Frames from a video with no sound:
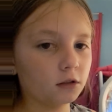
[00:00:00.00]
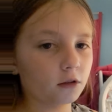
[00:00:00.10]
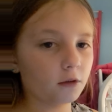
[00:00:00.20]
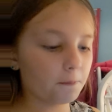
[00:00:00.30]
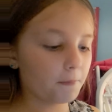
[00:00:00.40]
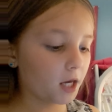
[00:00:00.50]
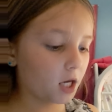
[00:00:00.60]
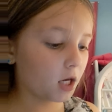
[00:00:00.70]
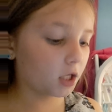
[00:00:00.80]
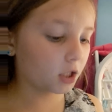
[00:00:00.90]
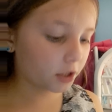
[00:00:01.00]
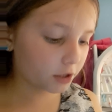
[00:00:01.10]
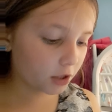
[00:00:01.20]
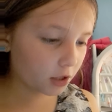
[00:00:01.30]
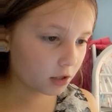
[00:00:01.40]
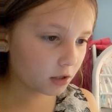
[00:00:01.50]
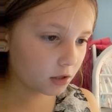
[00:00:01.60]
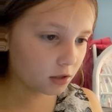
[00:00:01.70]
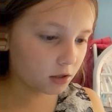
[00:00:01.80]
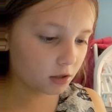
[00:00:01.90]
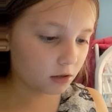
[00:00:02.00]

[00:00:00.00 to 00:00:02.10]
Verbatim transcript: the pictures.